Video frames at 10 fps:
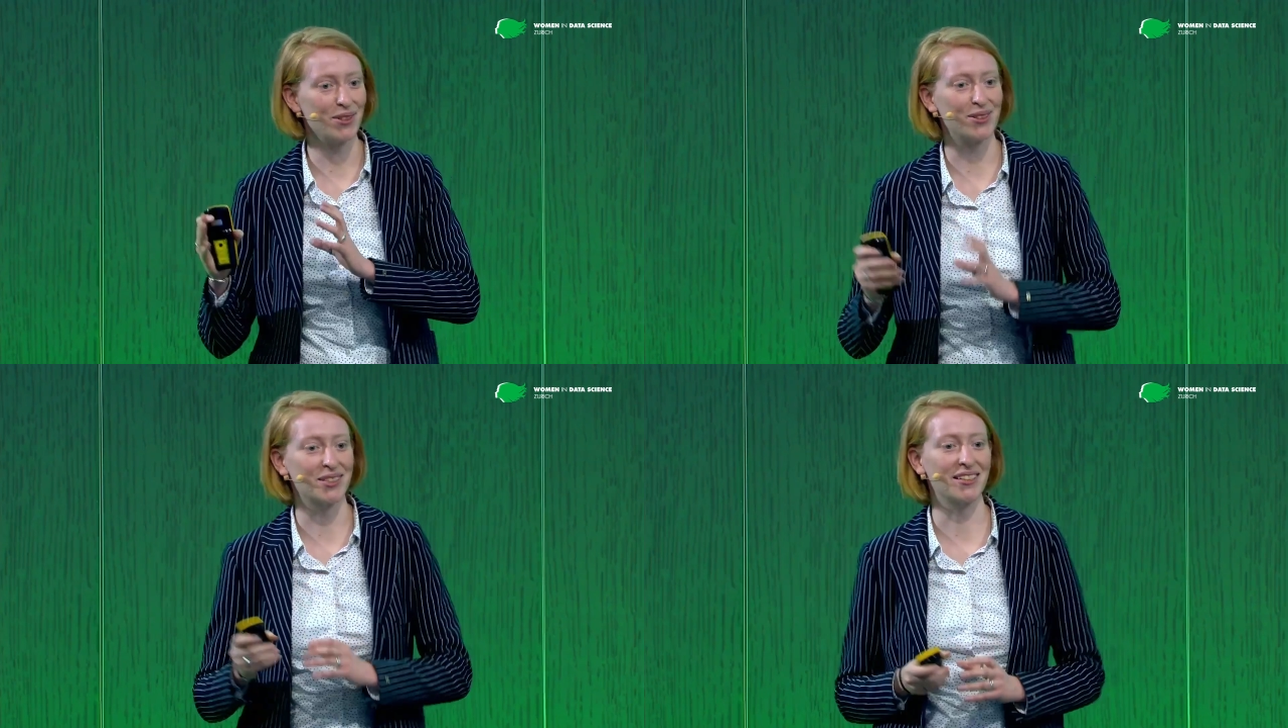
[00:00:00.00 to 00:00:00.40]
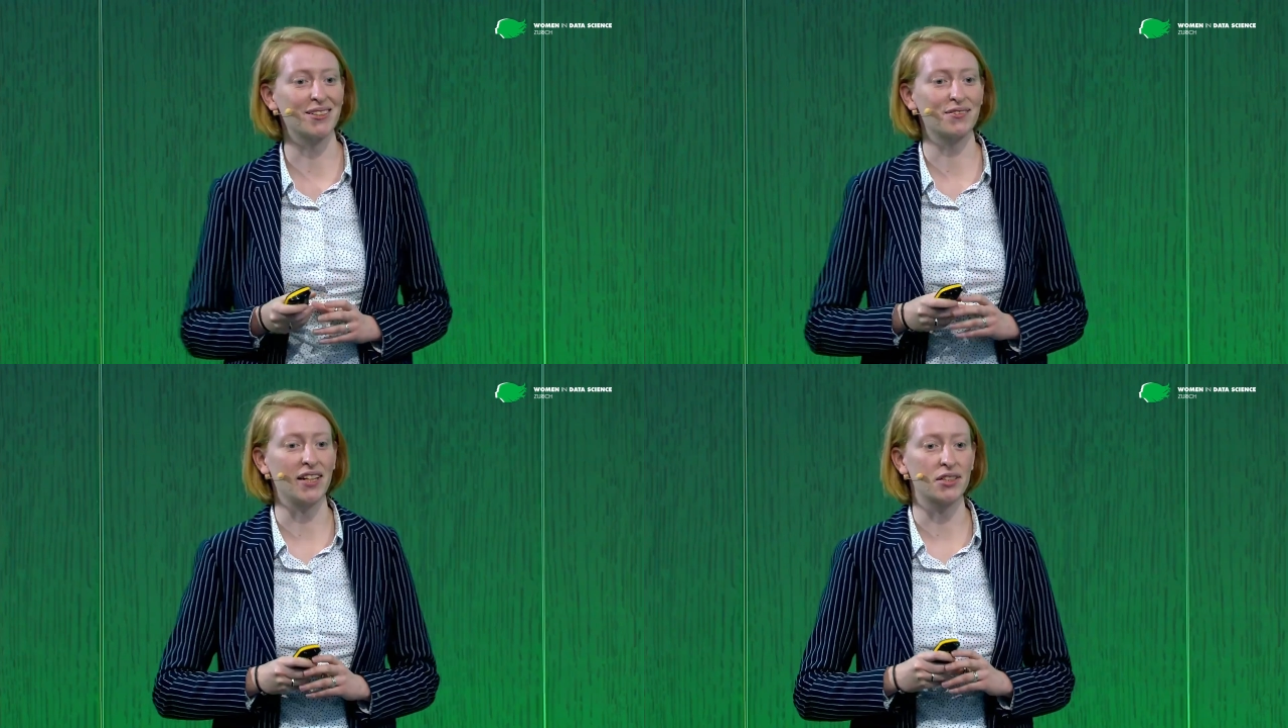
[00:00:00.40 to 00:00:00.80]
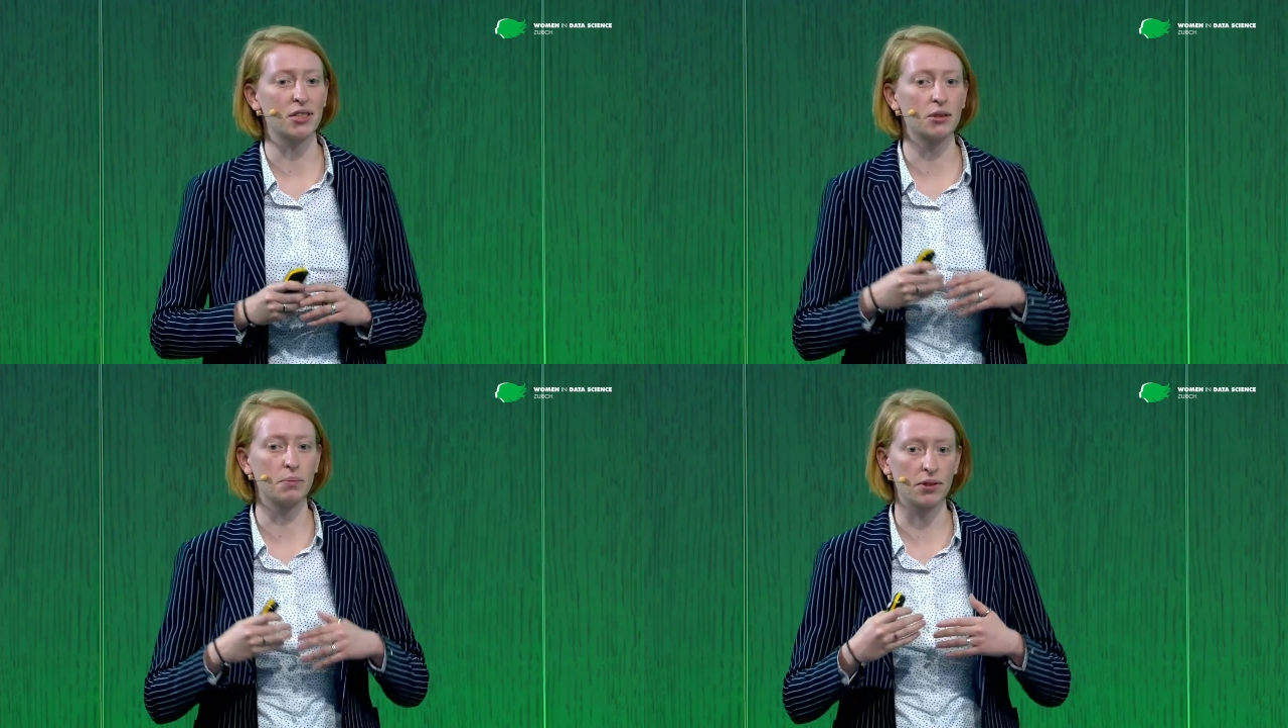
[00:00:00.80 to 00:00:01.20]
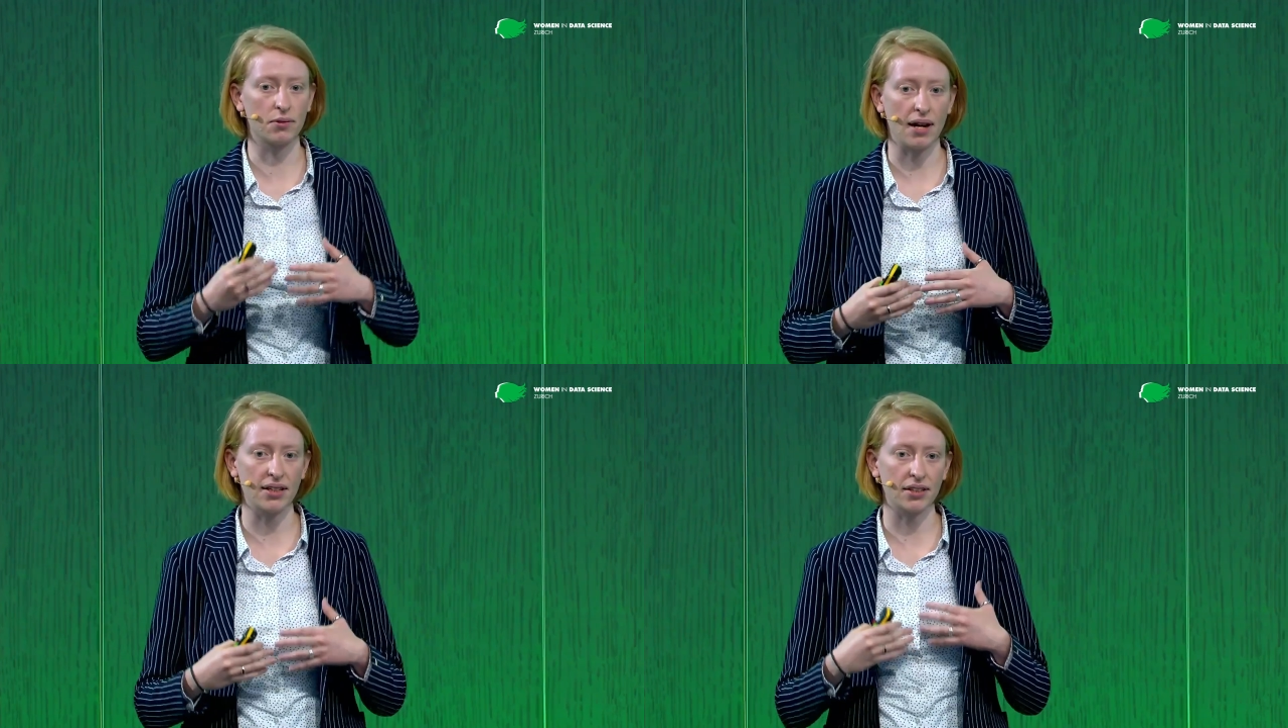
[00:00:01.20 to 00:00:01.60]
those interventions, but
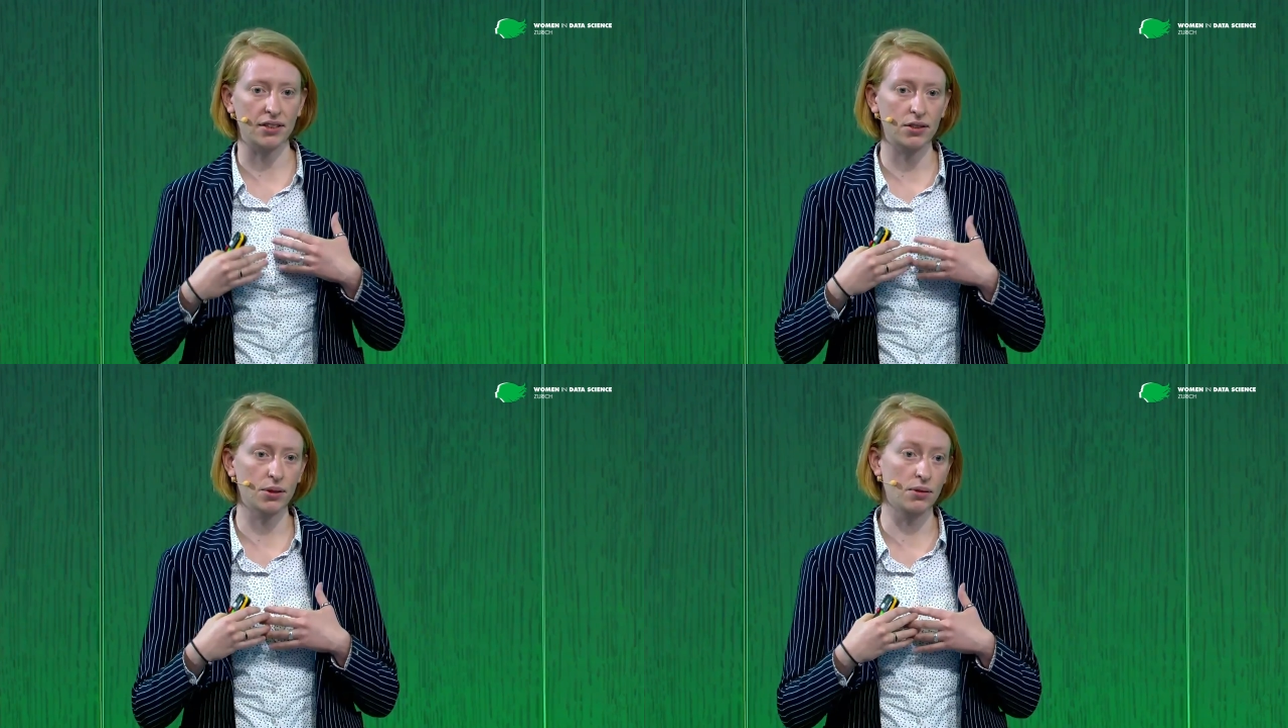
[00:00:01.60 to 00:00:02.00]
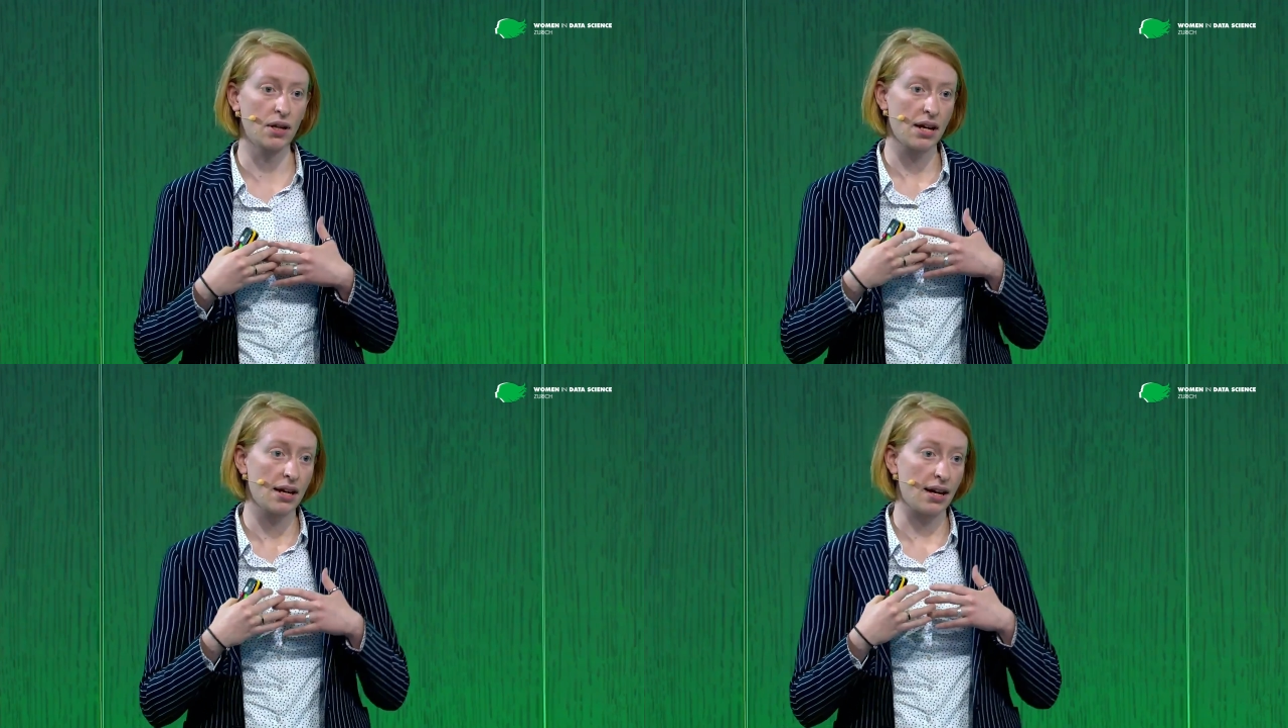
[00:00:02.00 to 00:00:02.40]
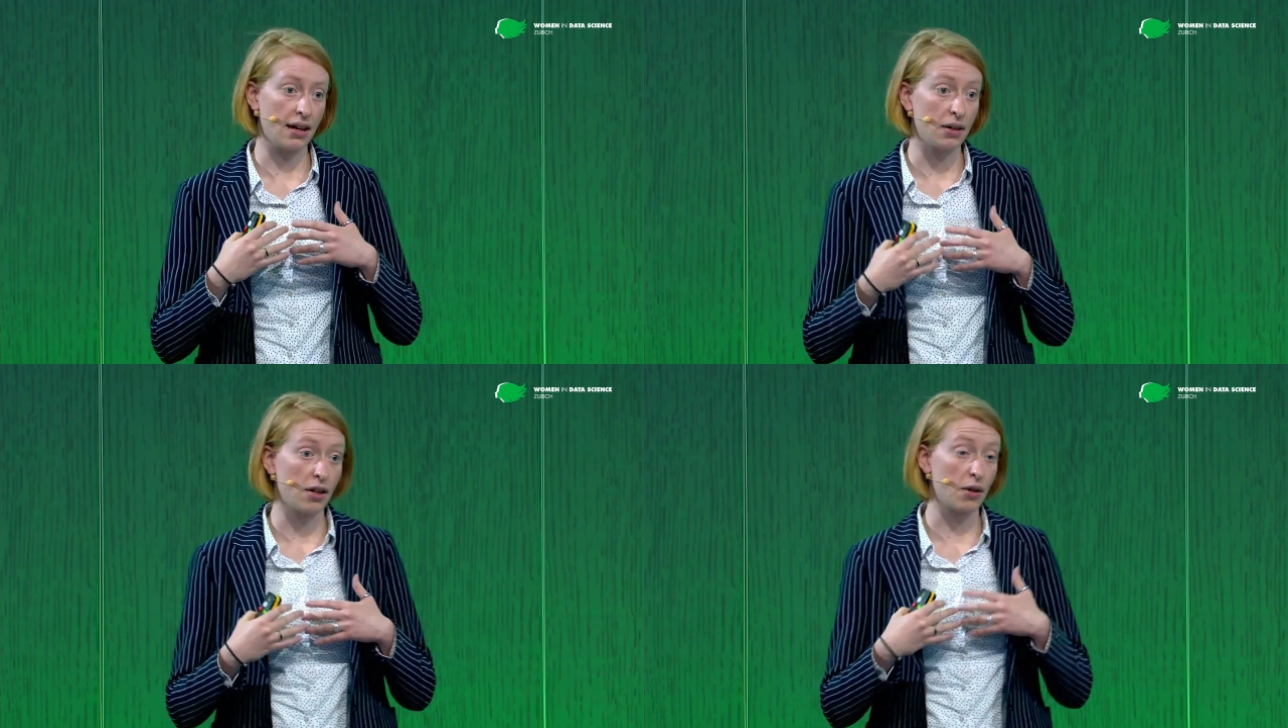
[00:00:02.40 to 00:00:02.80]
rather to uh,